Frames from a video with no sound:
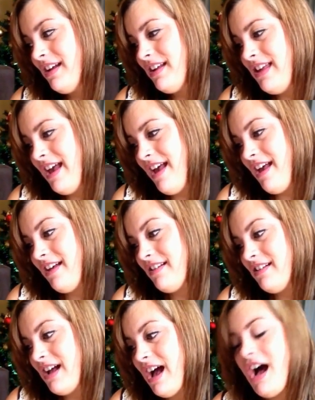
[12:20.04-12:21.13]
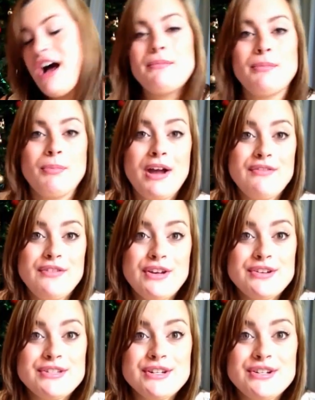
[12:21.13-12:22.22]
yeah, my
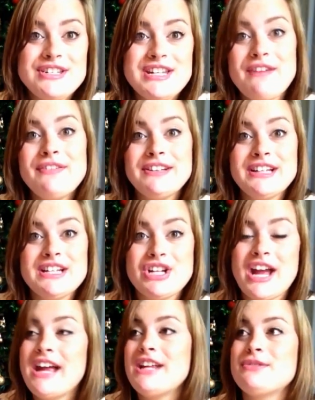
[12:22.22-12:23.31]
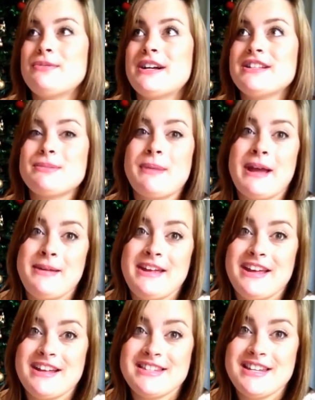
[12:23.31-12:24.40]
views could definitely change once baby
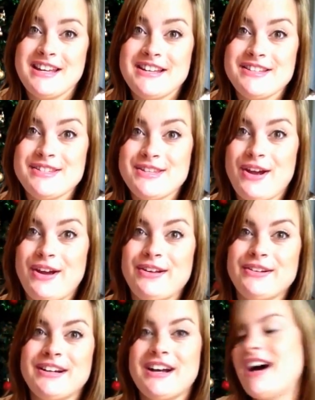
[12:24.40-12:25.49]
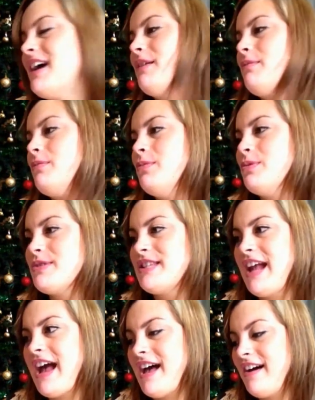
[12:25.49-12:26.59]
gets here, so we'll
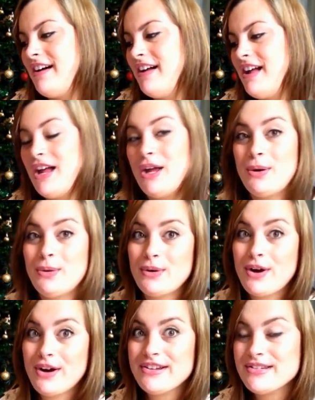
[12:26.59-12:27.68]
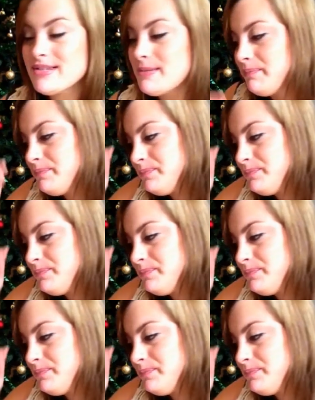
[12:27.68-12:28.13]
see how it all goes.